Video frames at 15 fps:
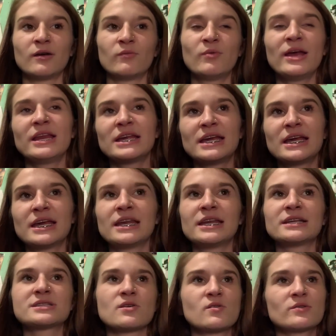went in
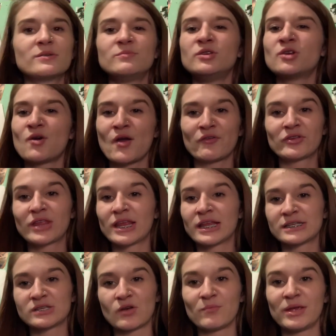and told them, you know, everything
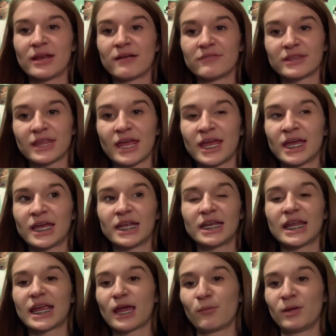they told me and everything, and
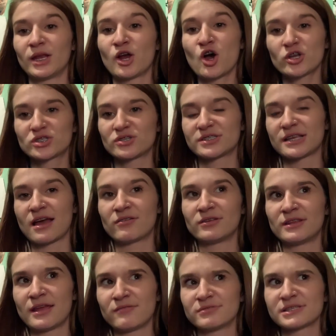they gave me an ultrasound.
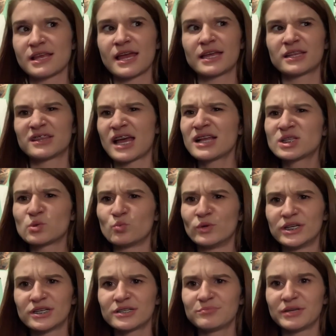And it was like, that's
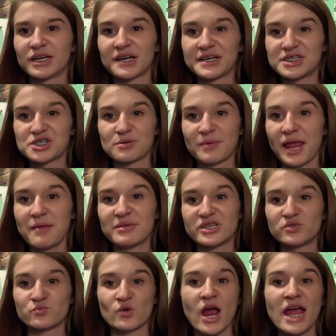weird because your
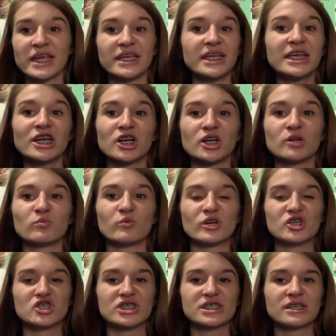baby's right here.
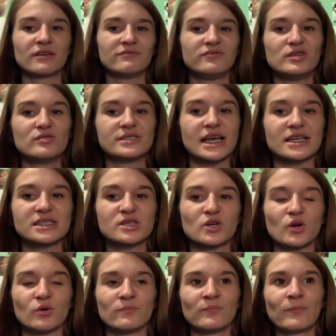We're just confused as
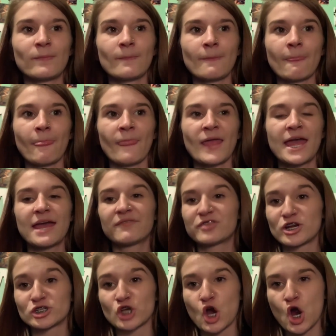to if
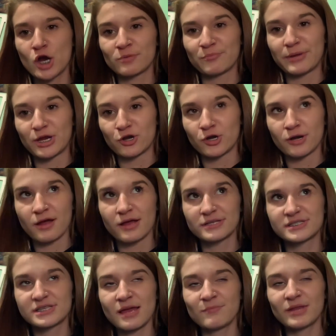there's a heartbeat or not.
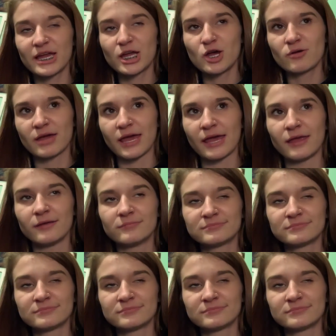So I'm like, okay.